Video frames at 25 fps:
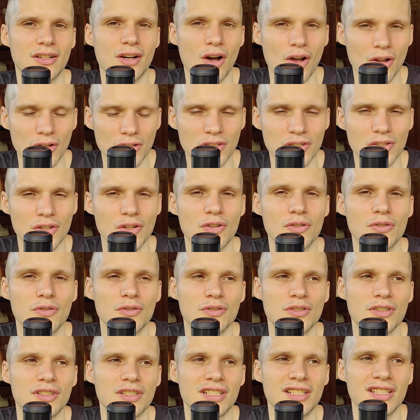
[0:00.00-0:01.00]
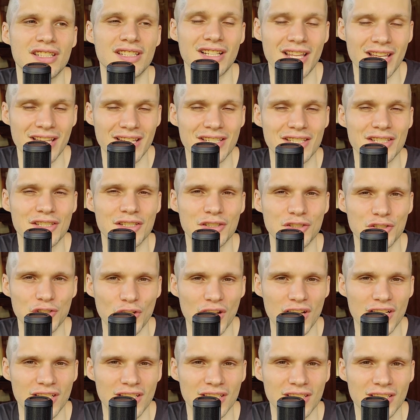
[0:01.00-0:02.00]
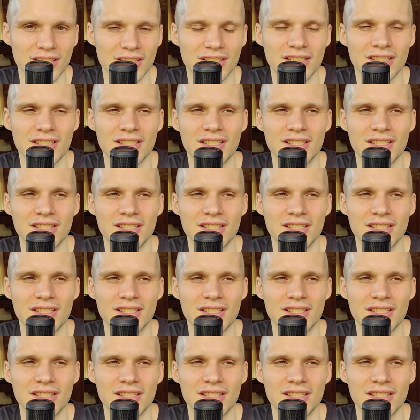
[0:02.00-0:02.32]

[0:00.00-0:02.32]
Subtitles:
also likes chocolate.